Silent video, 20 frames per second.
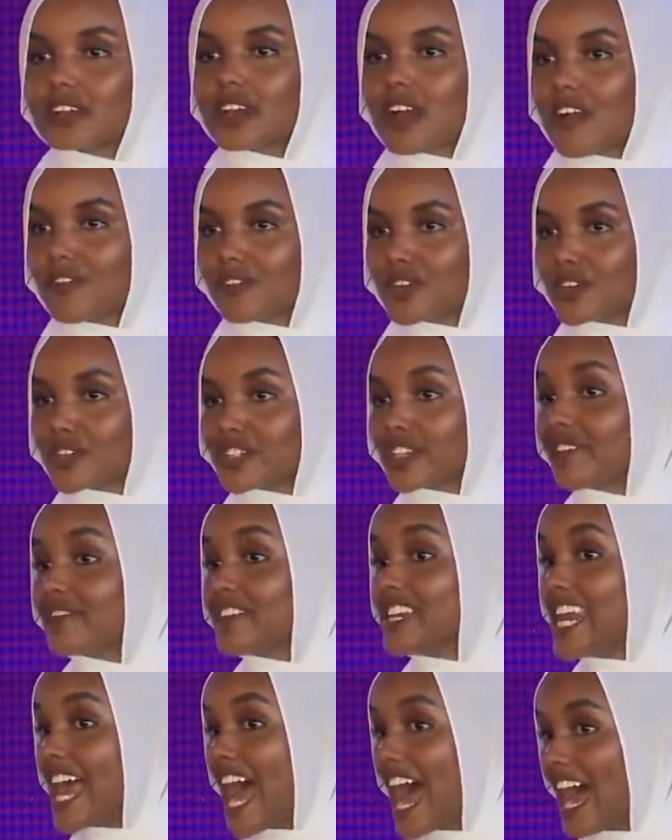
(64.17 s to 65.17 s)
the covers
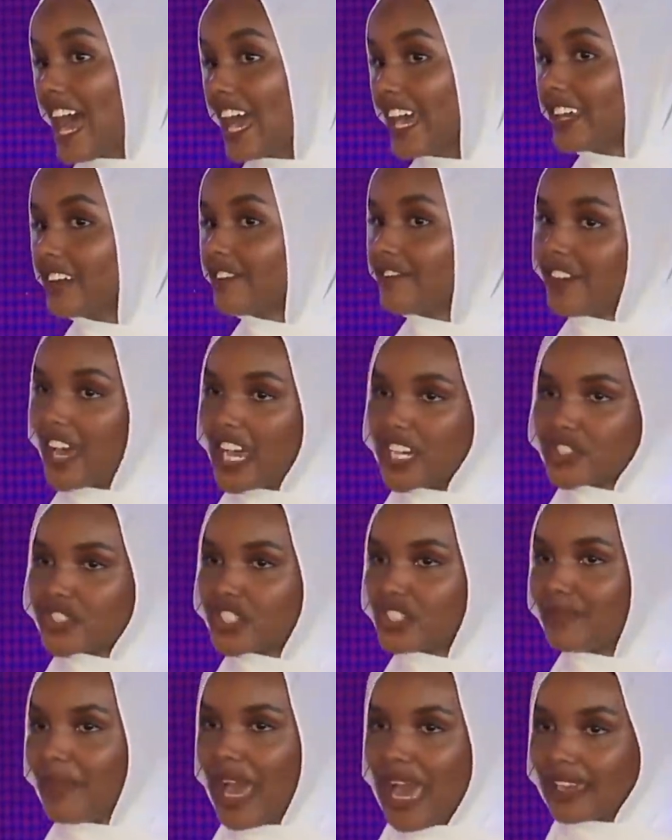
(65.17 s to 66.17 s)
of 9
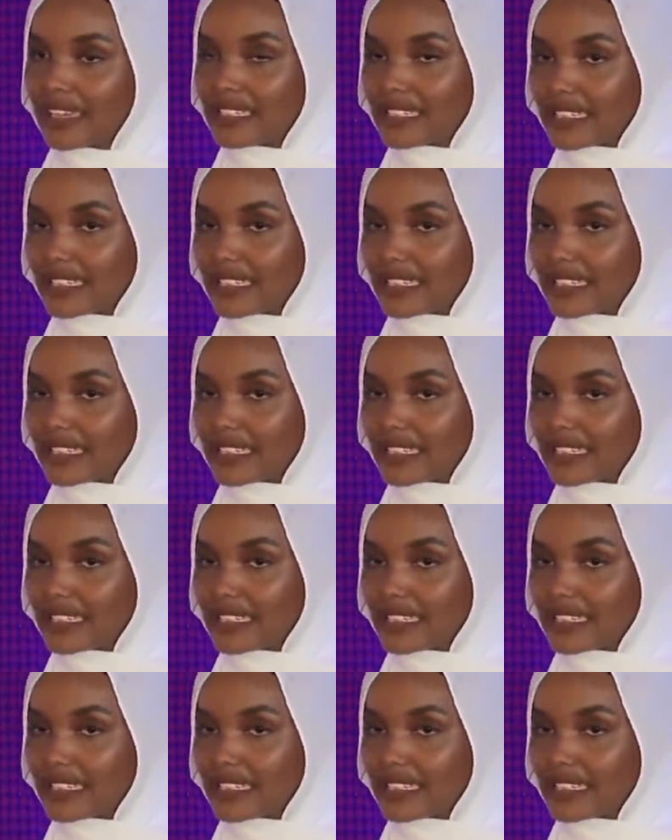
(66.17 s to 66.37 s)
fashion